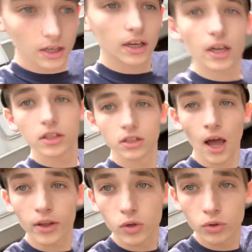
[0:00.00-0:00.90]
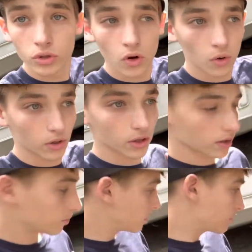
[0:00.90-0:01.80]
it's not two-stroke.
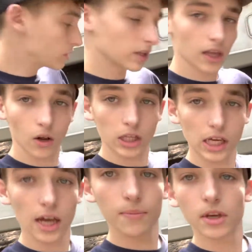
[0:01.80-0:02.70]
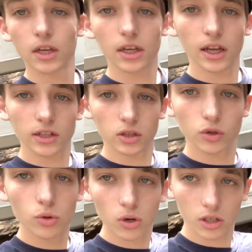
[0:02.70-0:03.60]
People think that all the time. It's a
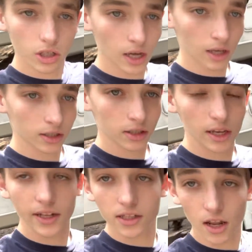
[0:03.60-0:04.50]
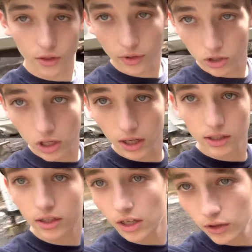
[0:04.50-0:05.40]
200X. It's not a 300X.
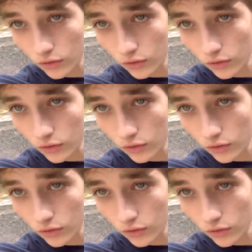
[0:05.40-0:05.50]
It's not a